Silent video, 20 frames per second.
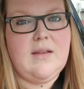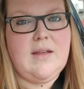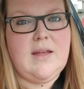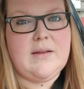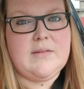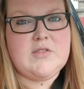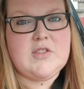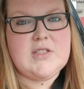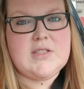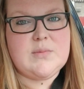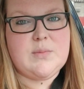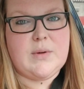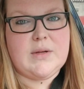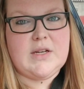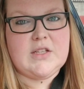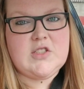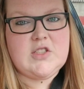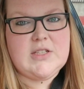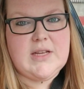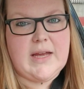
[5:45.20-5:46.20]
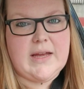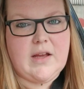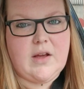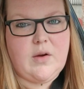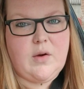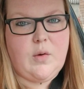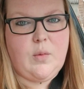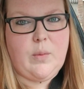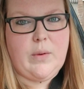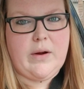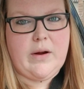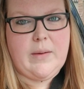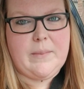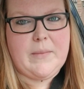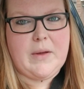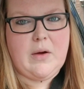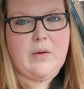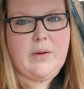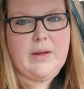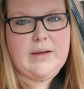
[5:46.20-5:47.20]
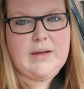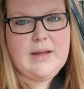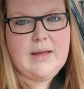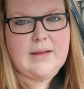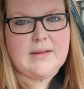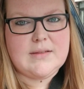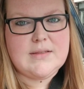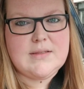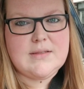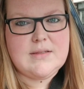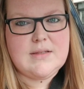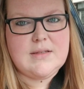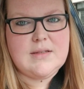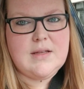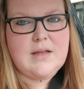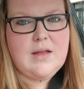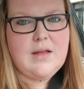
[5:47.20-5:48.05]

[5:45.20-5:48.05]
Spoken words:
I just want to check where I'm going next.